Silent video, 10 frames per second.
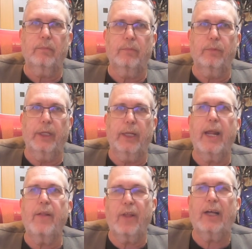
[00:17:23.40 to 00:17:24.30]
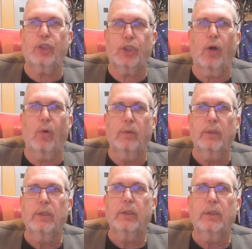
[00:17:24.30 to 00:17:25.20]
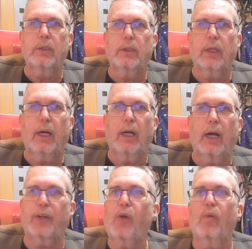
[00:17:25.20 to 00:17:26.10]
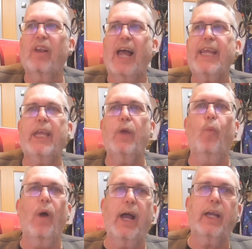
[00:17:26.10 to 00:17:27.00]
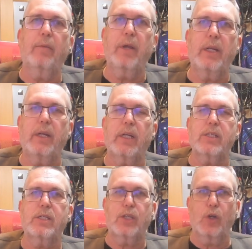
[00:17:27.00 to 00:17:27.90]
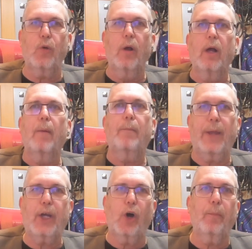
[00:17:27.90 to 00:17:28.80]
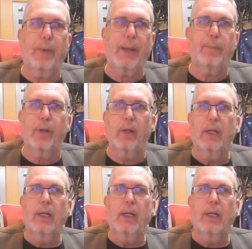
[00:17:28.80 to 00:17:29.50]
really, in that show. I don't like it where comedians do pick on people,